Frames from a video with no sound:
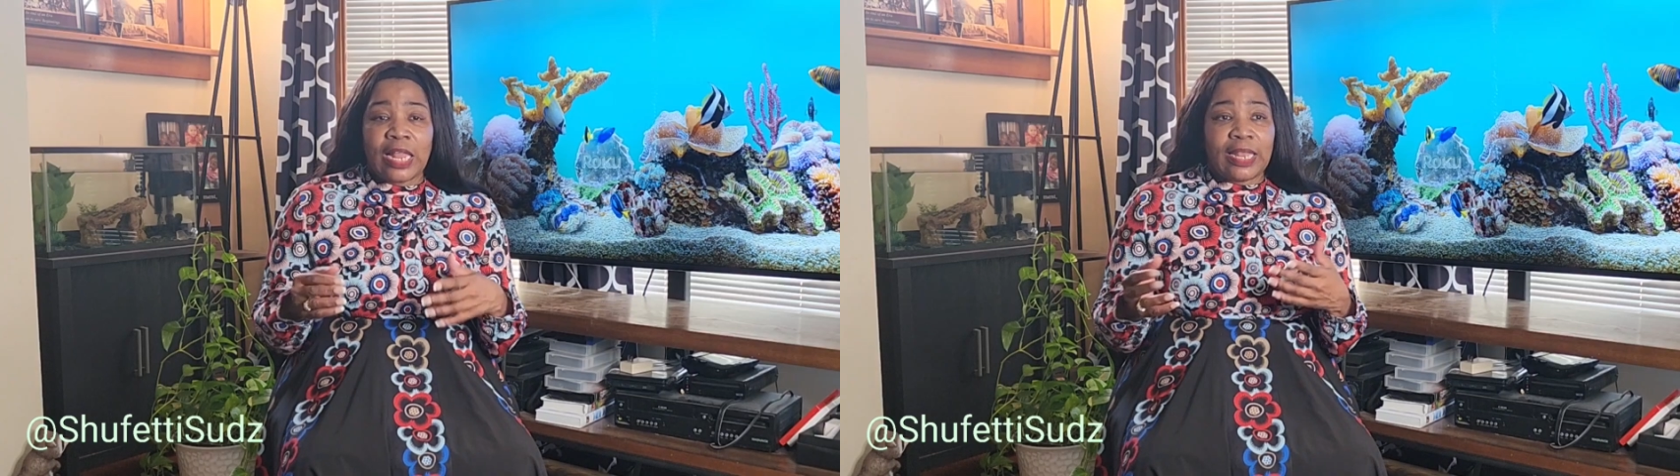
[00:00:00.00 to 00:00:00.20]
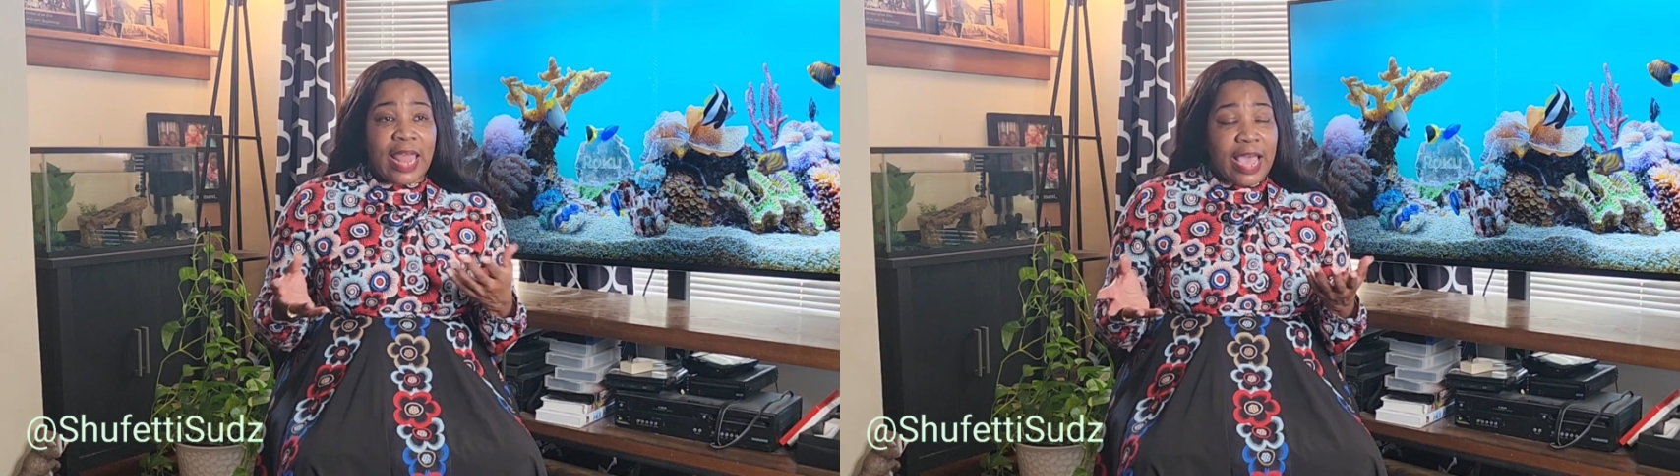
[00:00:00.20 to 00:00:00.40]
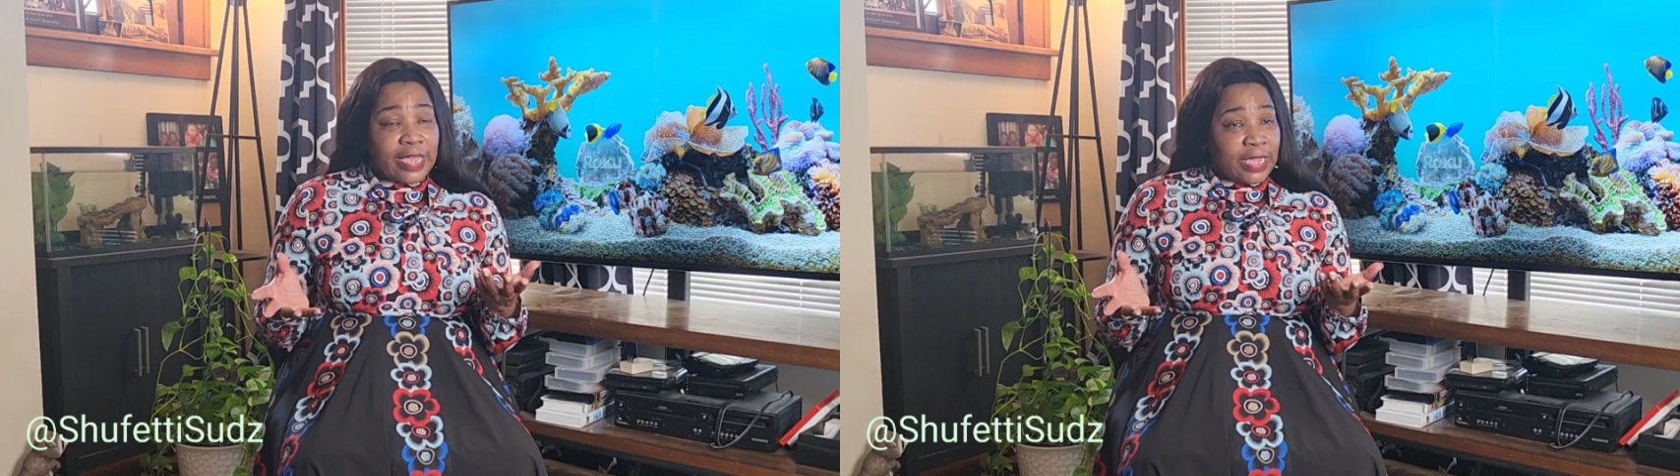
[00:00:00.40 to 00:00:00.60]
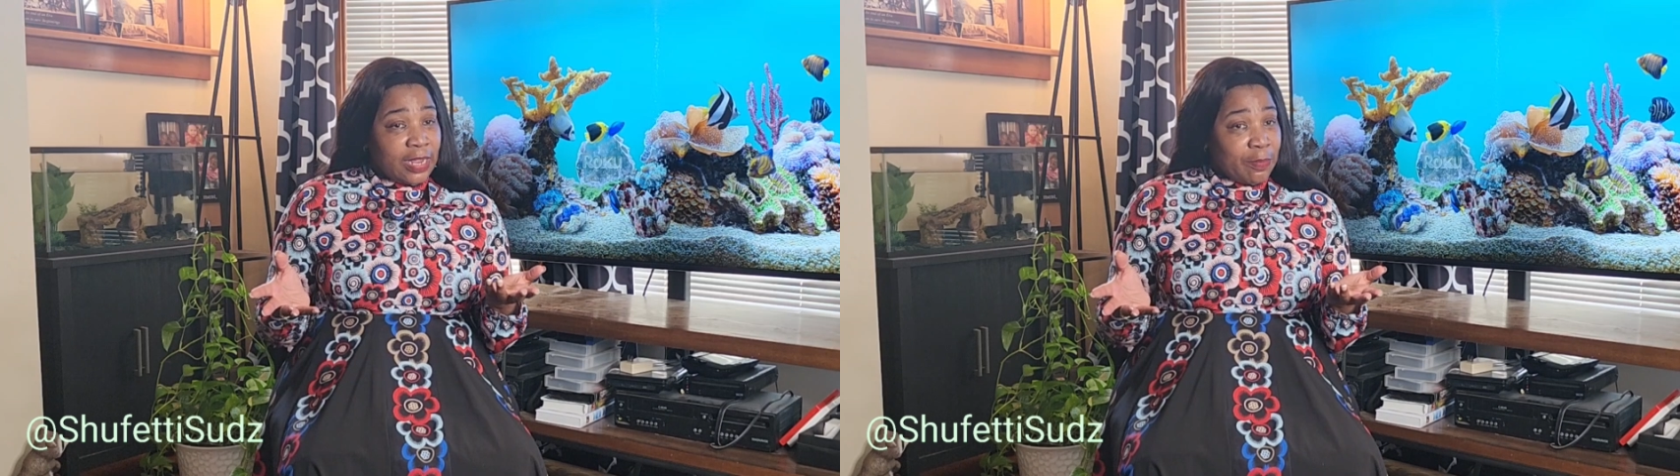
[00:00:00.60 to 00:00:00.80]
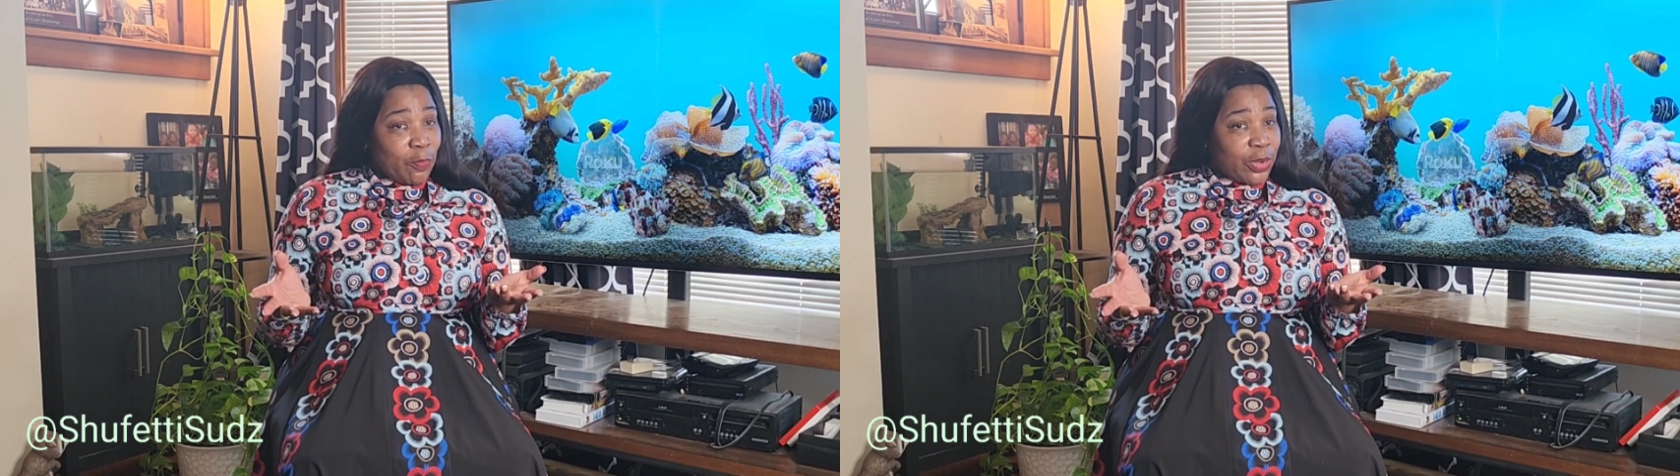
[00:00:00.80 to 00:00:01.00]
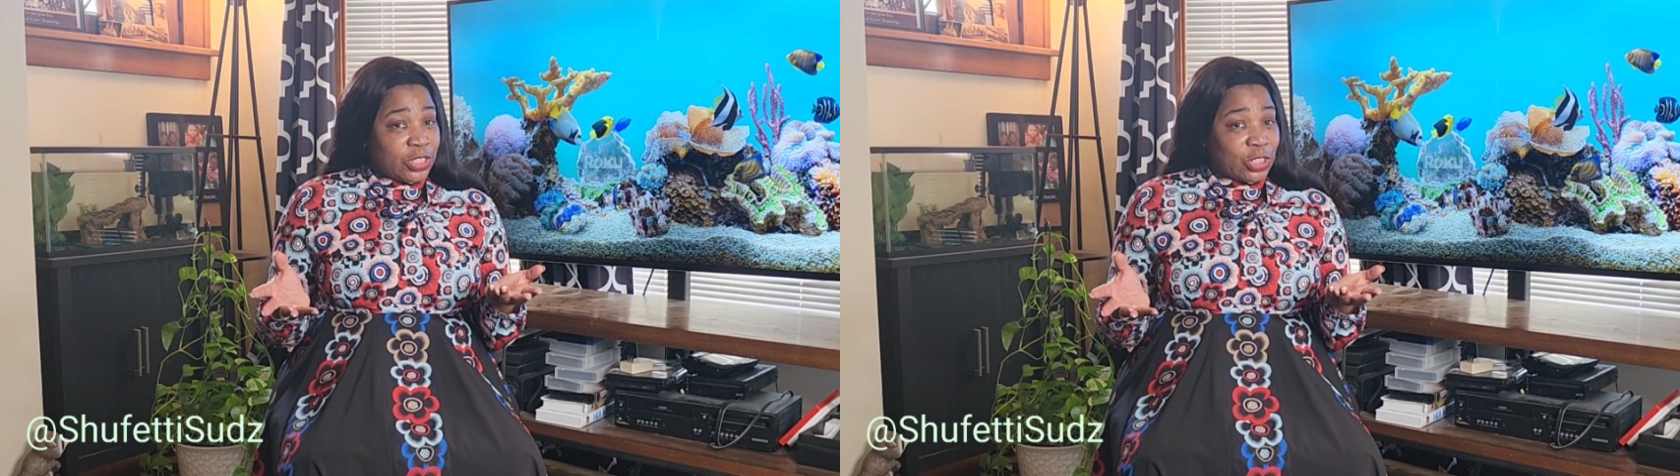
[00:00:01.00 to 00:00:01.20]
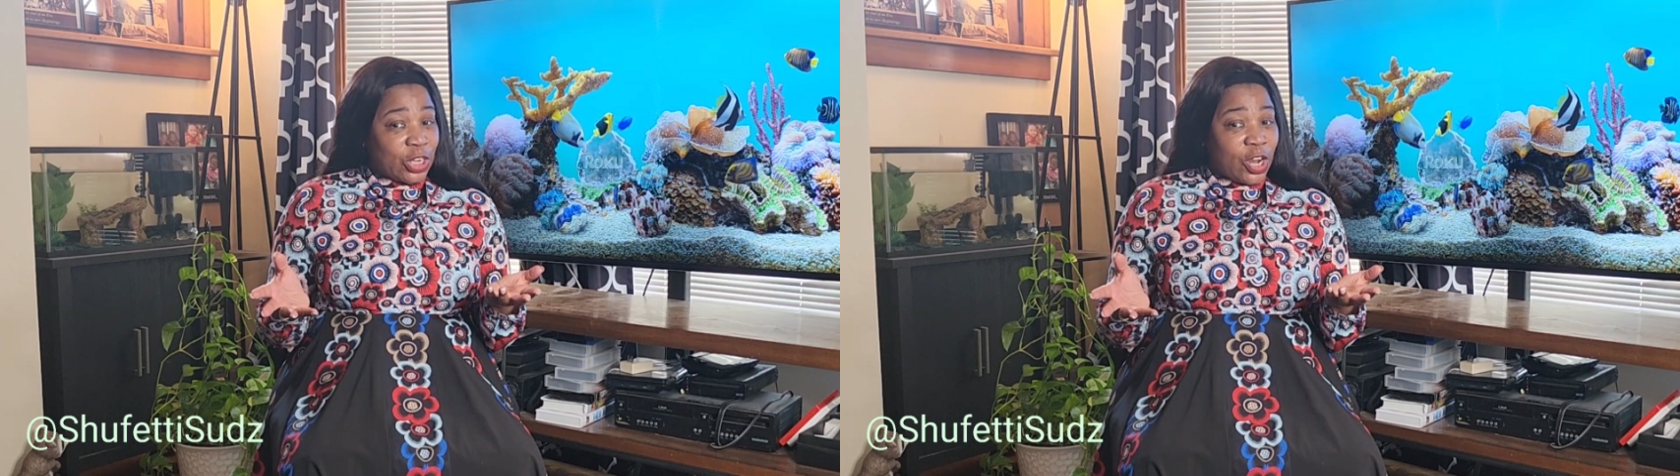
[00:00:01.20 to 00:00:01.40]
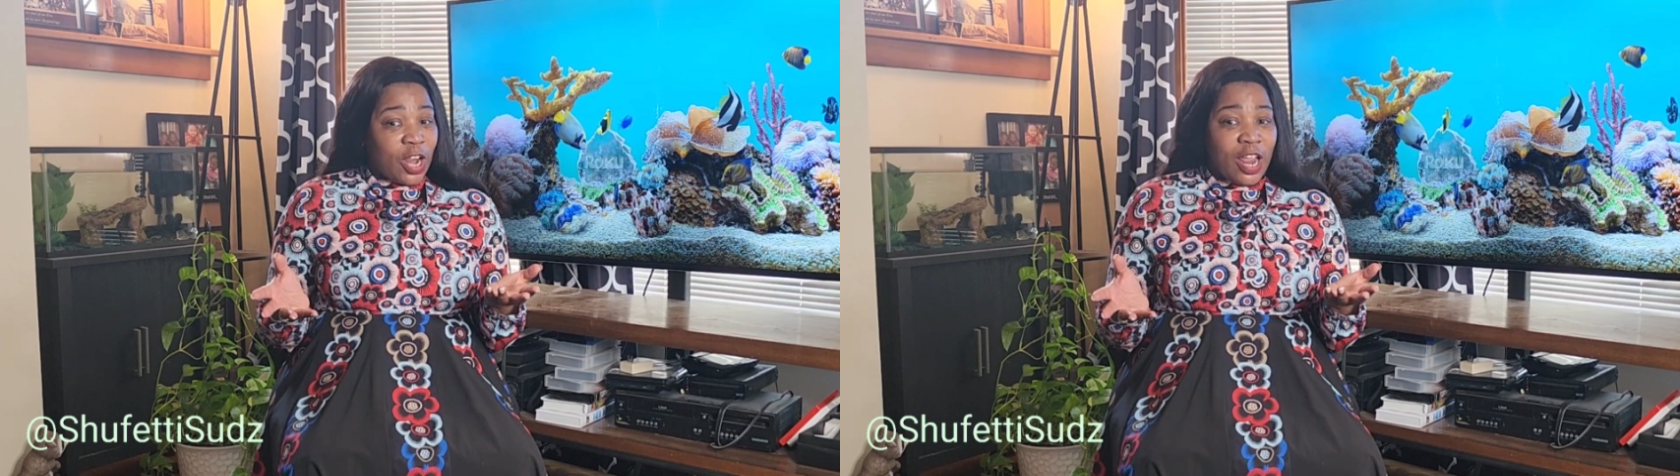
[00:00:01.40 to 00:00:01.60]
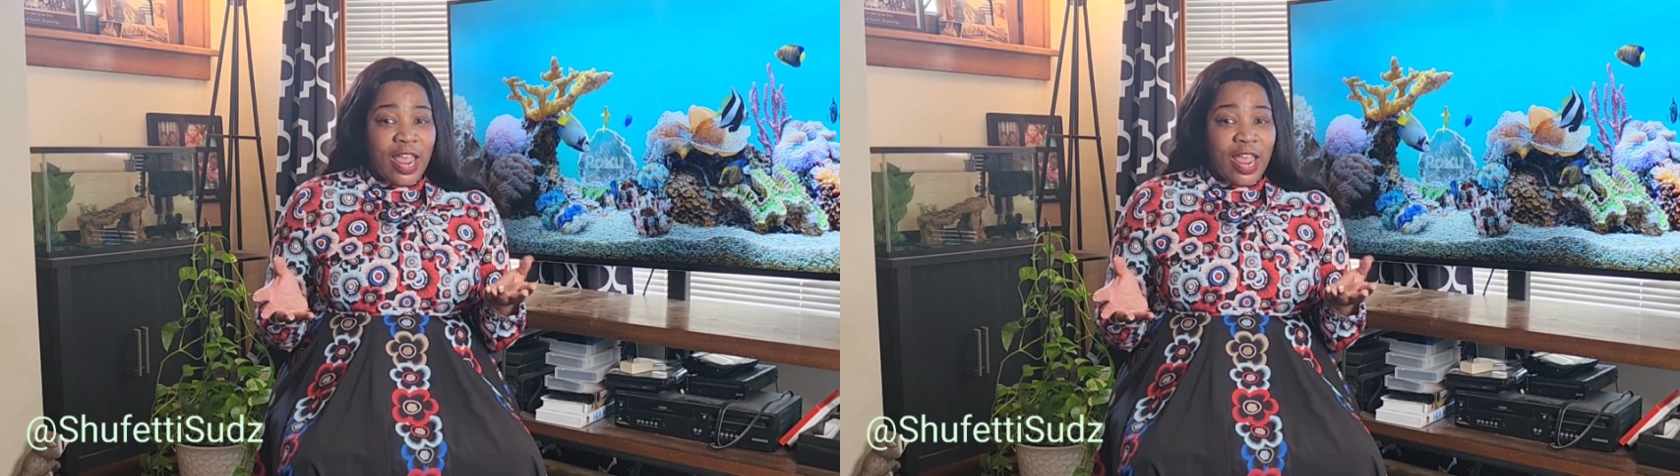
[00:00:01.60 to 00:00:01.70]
locking in moisture